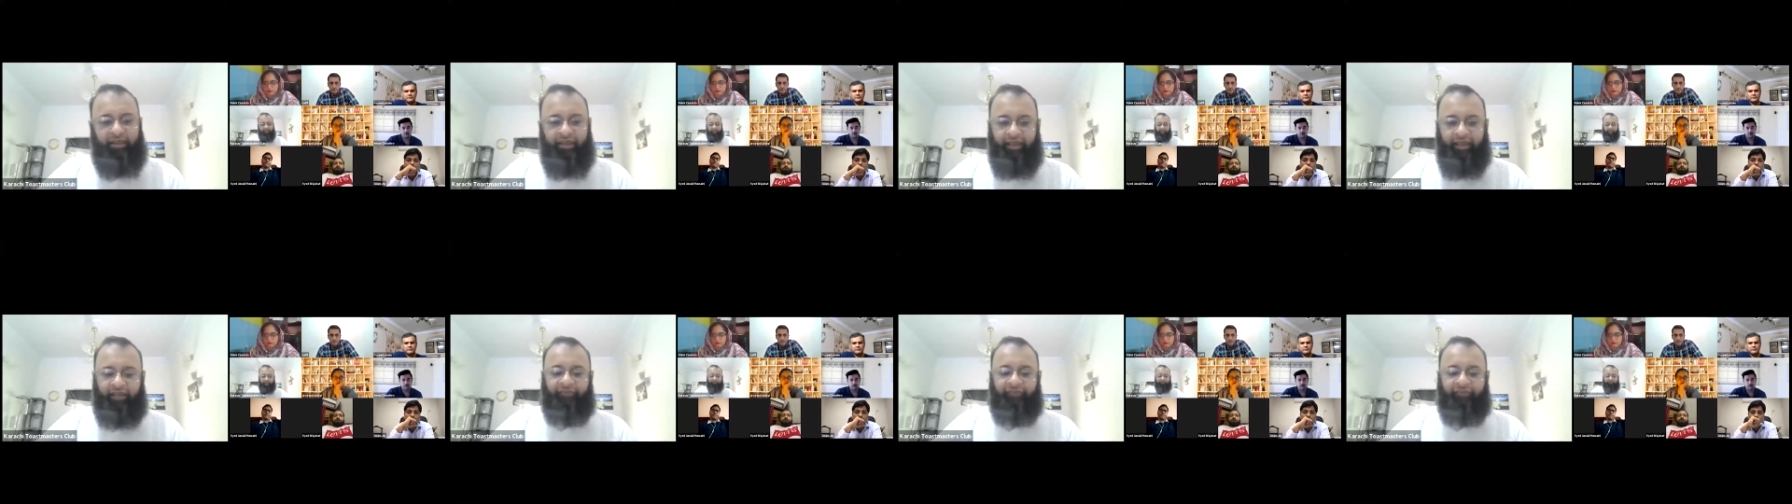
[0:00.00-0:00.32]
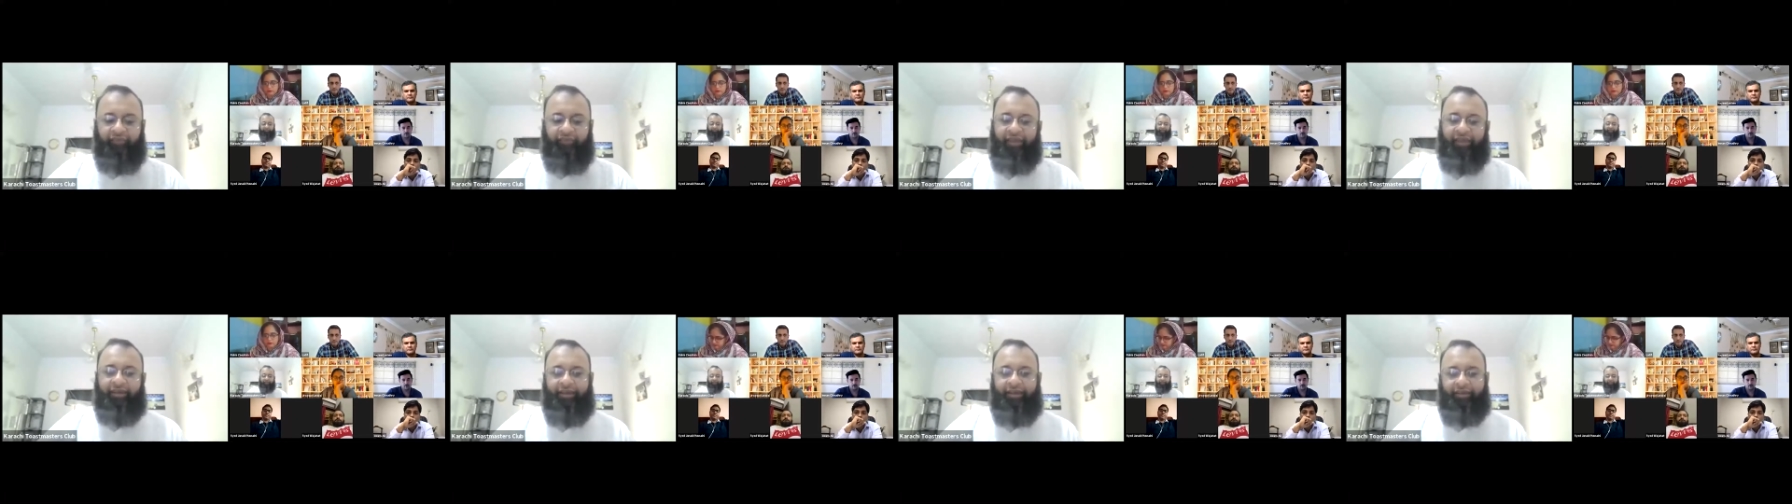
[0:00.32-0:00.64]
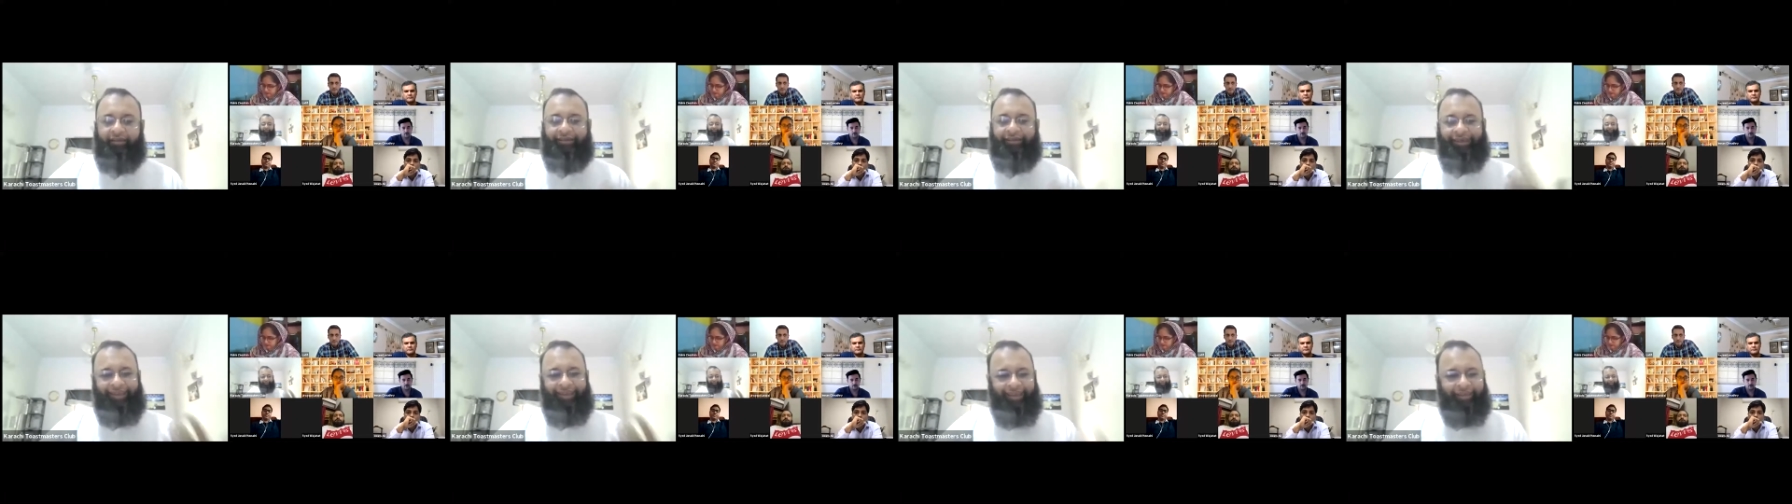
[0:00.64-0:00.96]
And finally,
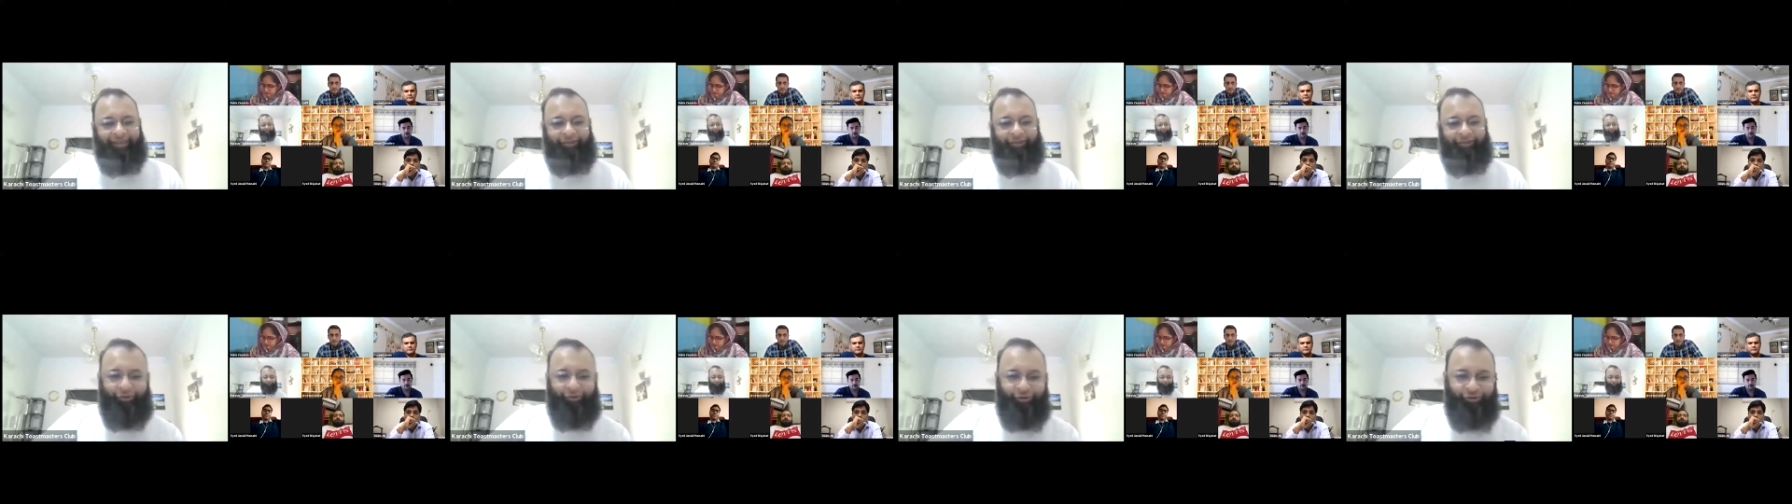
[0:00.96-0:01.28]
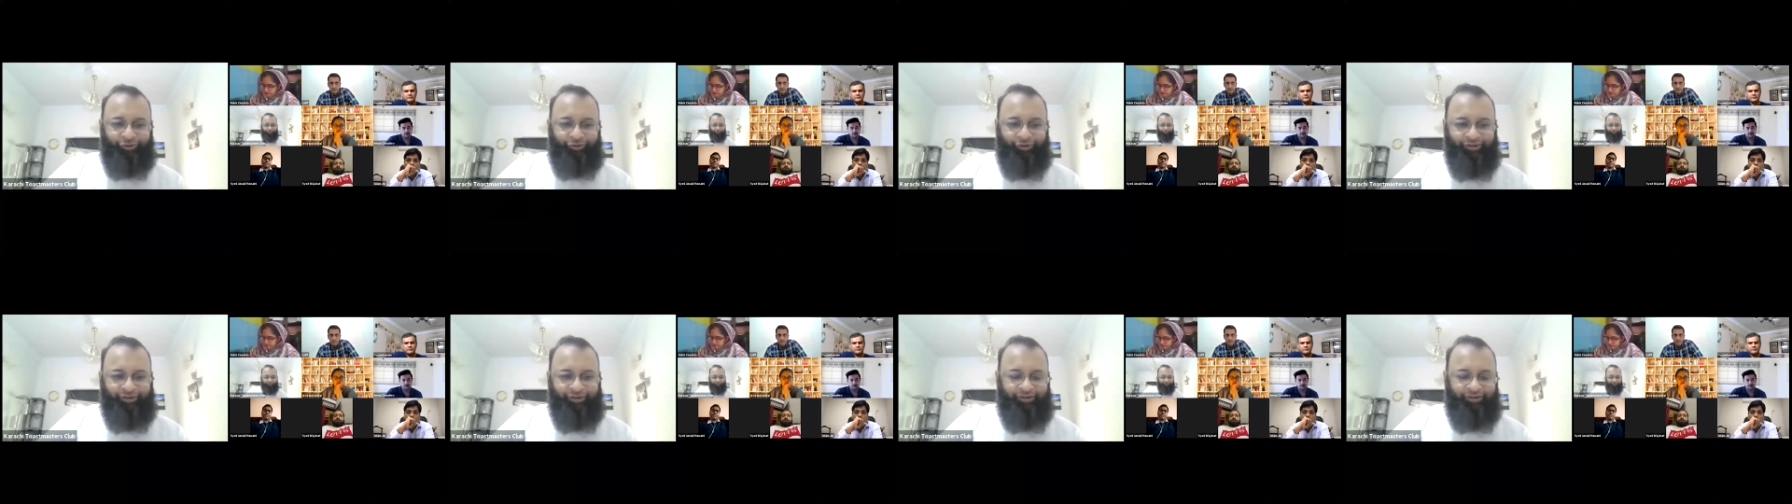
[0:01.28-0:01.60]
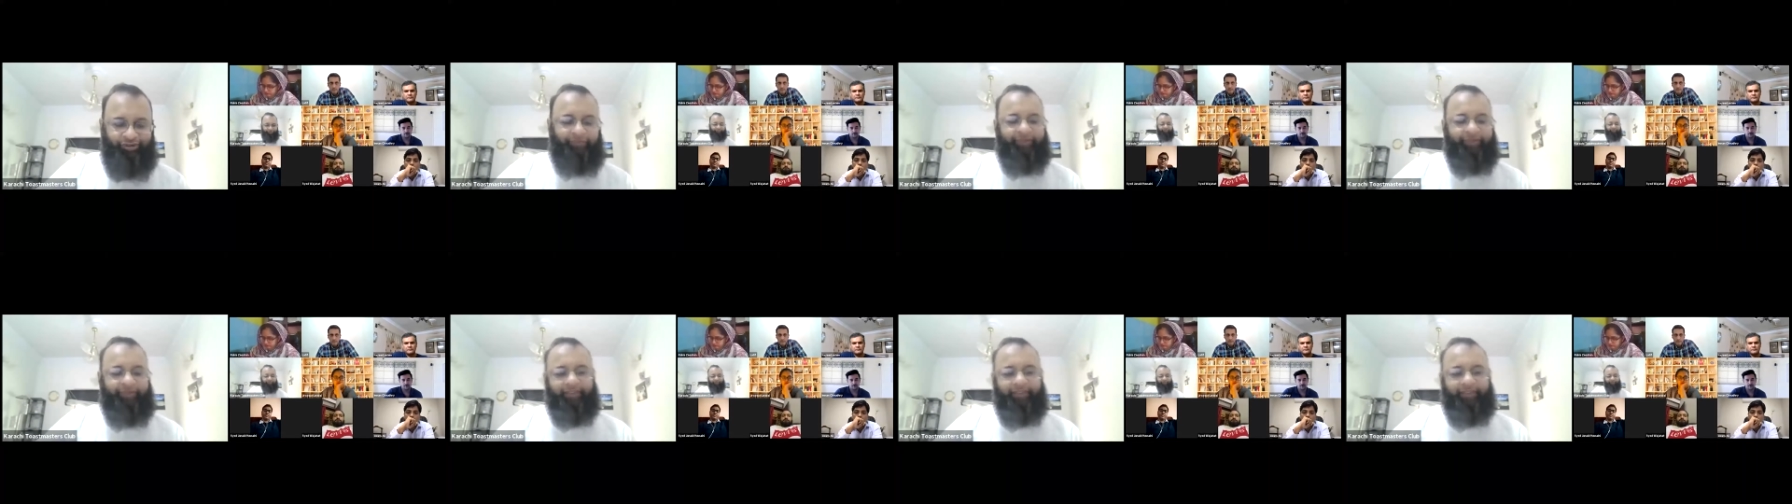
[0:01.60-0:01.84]
the age old question